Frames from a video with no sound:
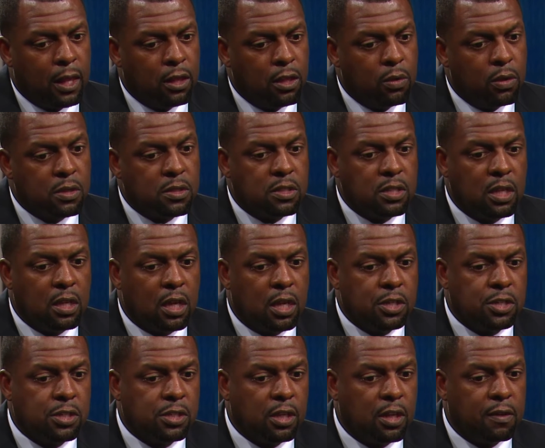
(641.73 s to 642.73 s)
You would see
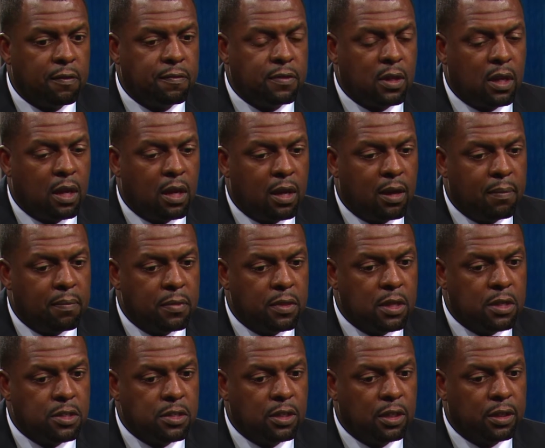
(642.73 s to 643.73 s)
a shift um,
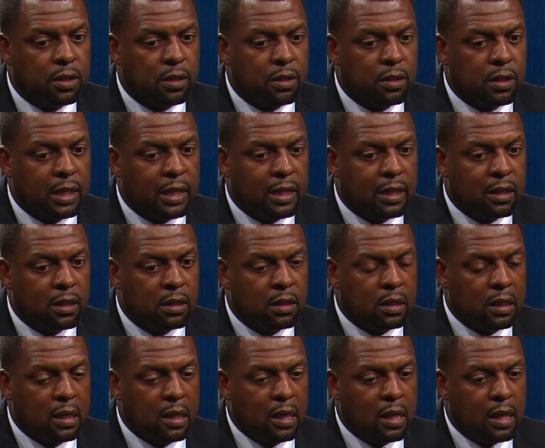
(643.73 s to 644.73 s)
this year in